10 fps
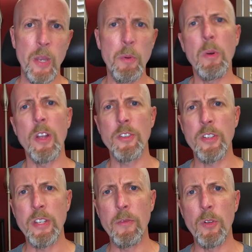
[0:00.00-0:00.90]
and we watched
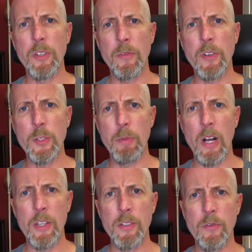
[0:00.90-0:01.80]
several different
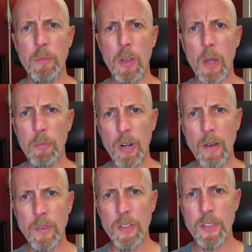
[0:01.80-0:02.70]
spots from
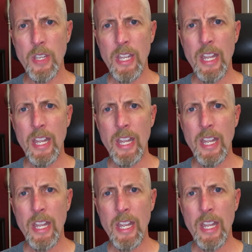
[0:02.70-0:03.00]
nonprofits